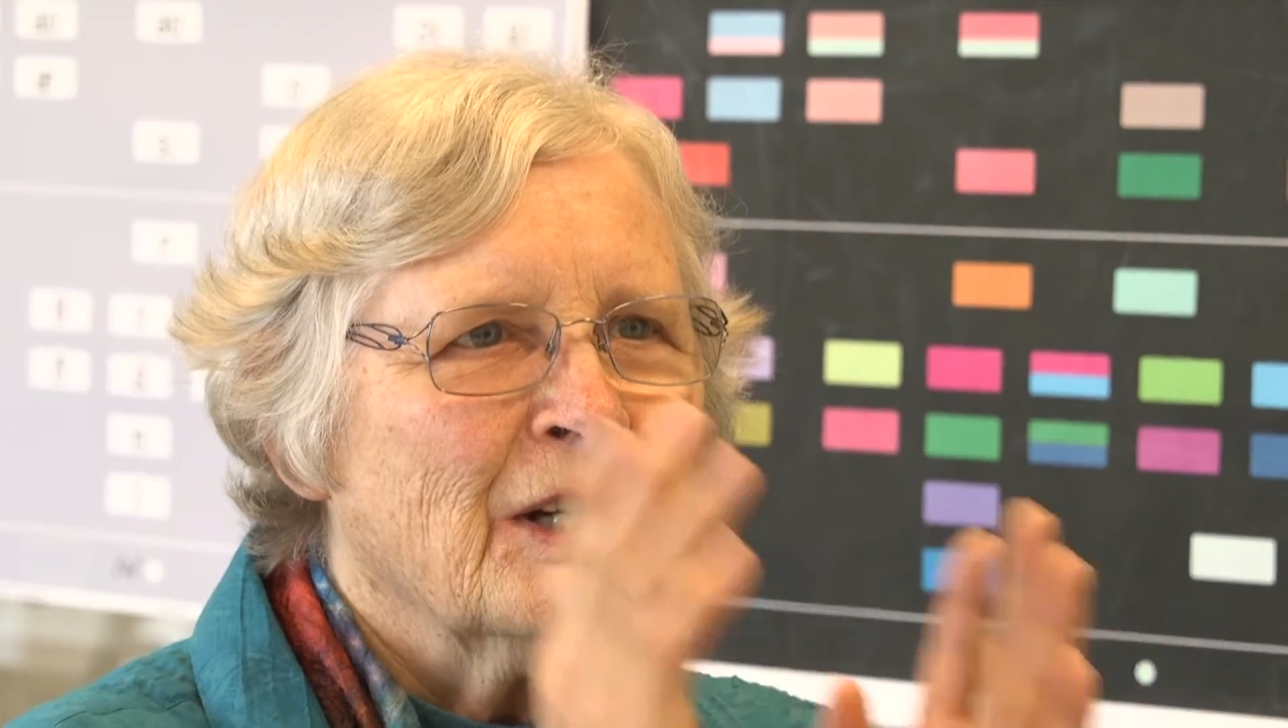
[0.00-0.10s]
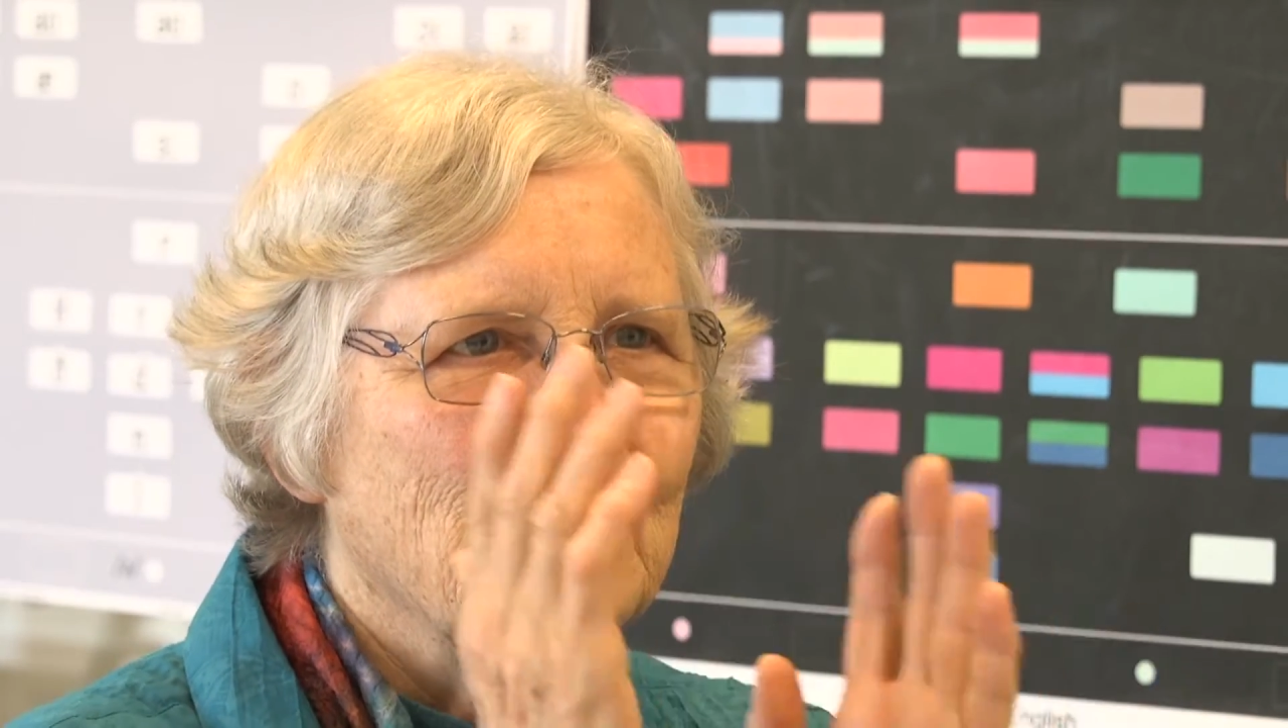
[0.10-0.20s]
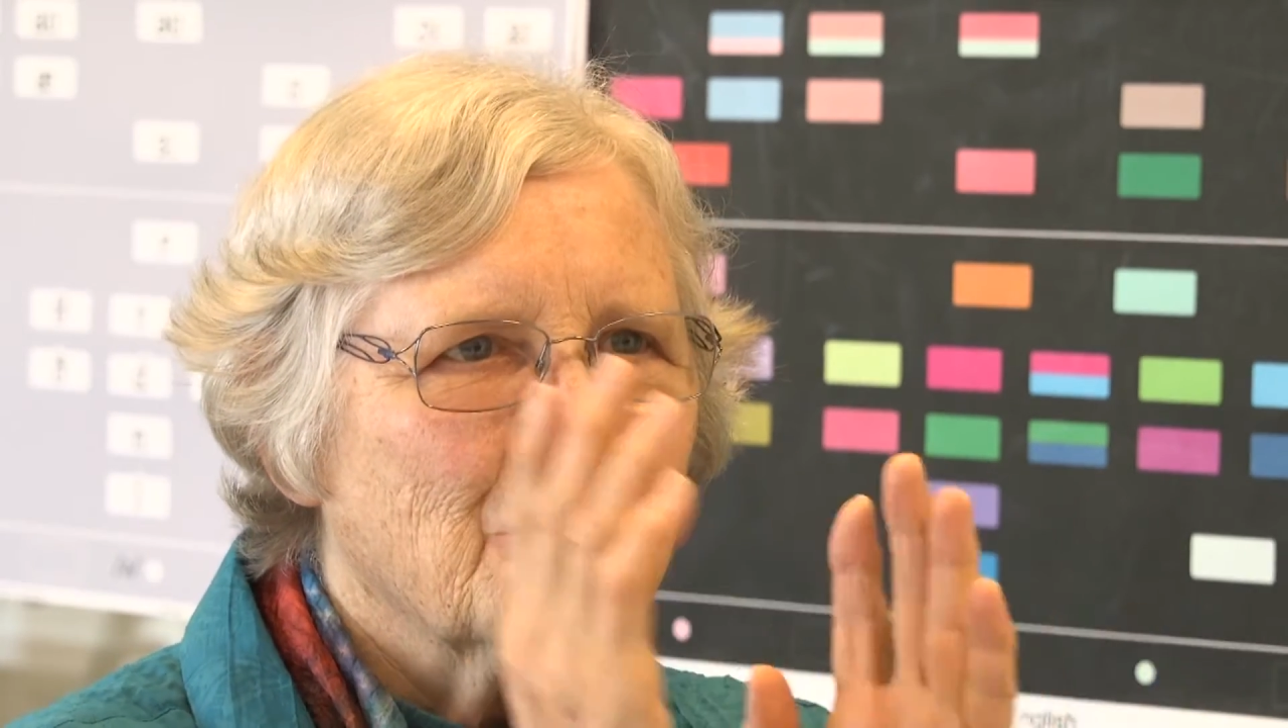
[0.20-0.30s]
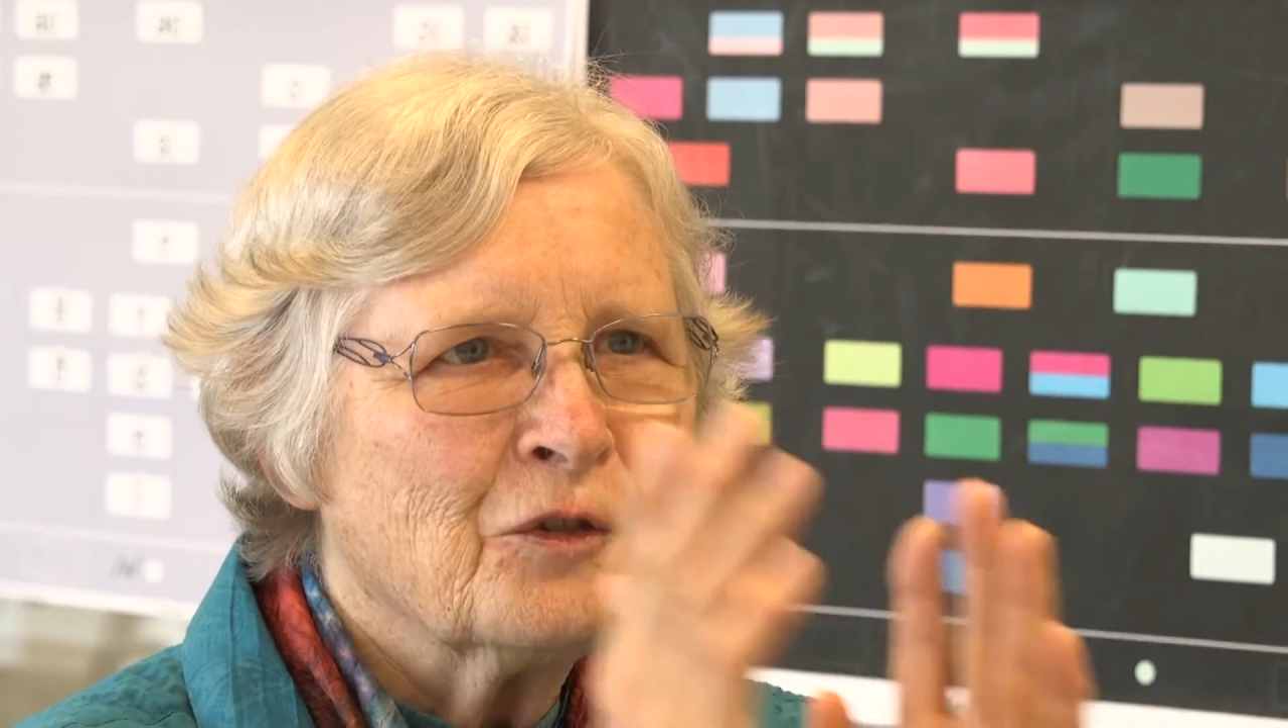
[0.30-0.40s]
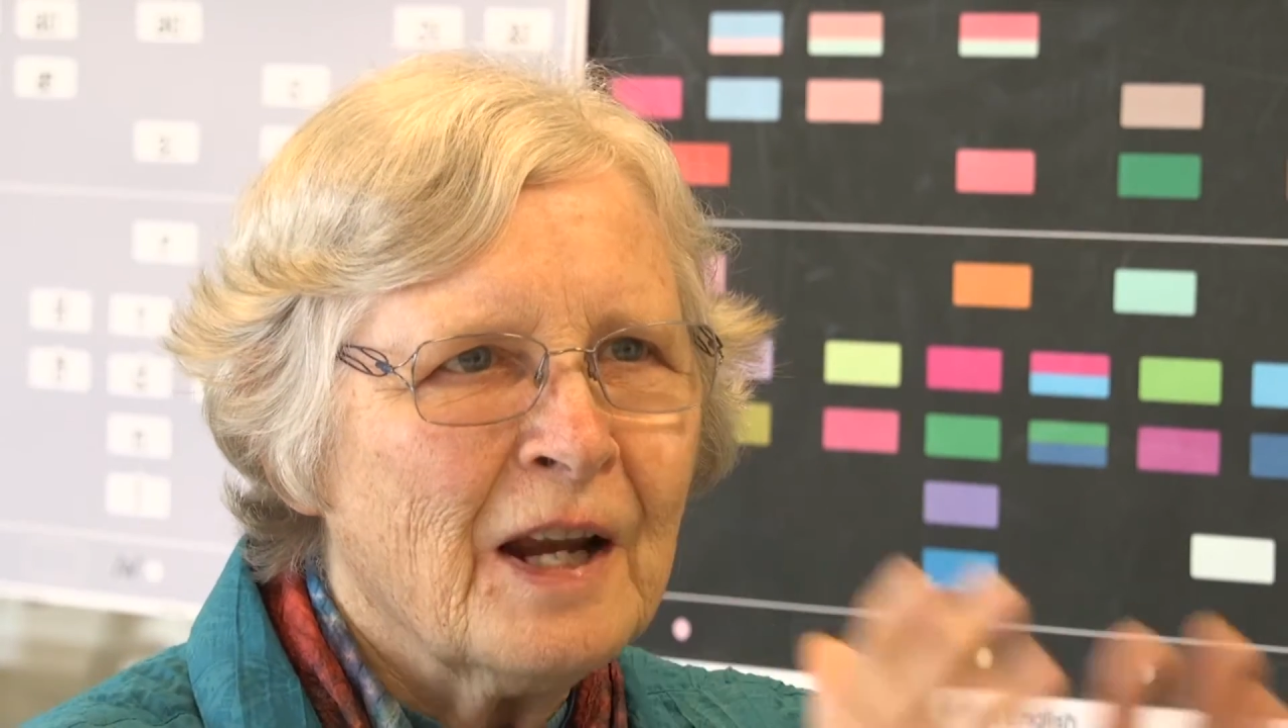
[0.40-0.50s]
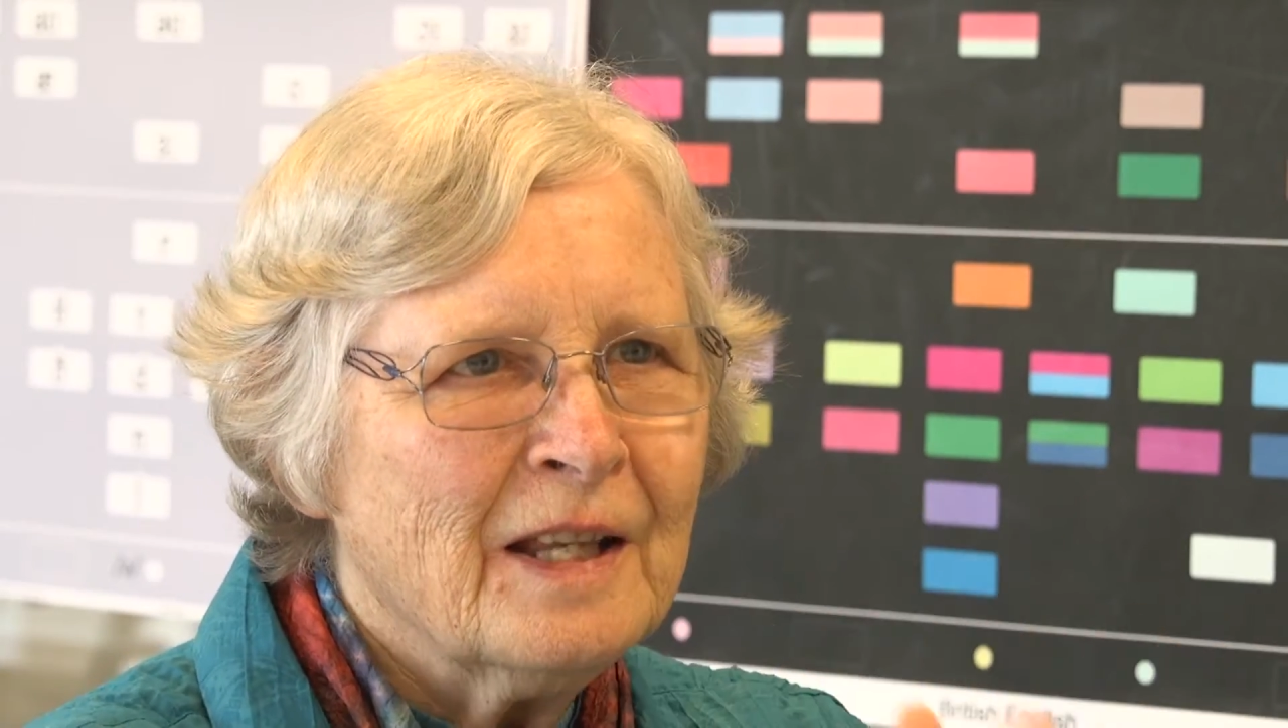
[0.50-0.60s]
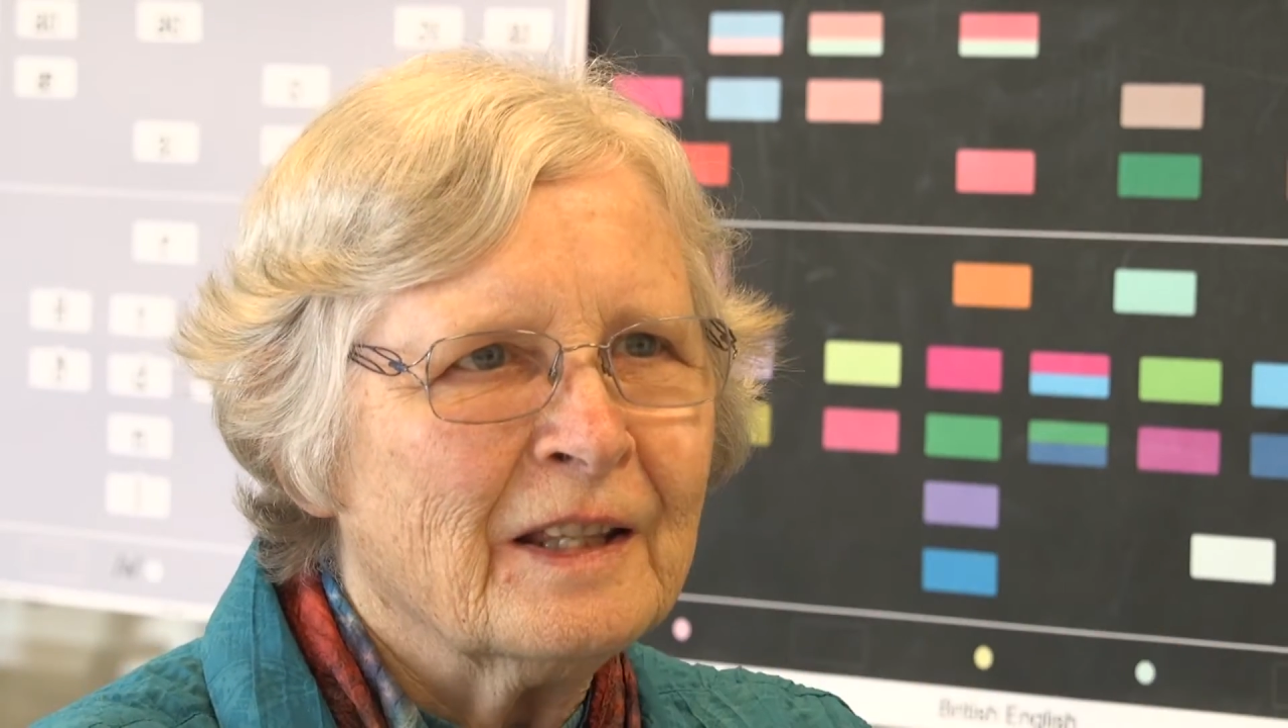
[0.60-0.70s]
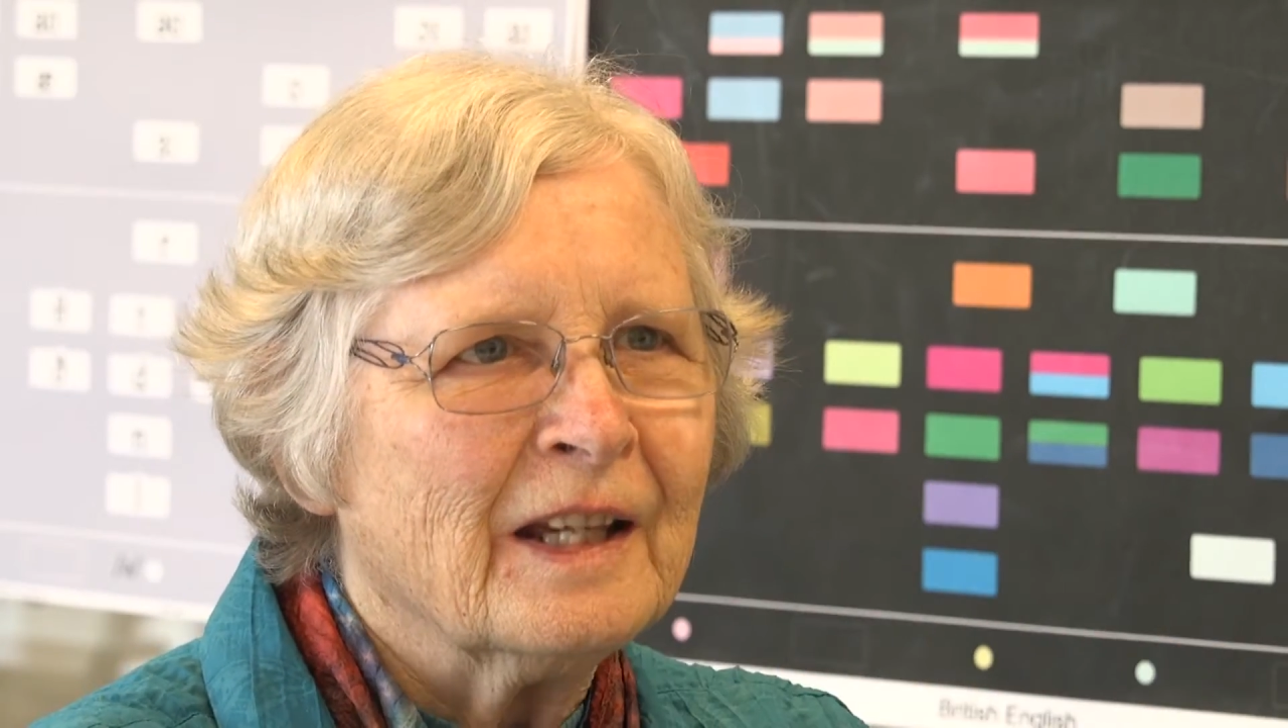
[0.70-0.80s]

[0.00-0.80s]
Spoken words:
straight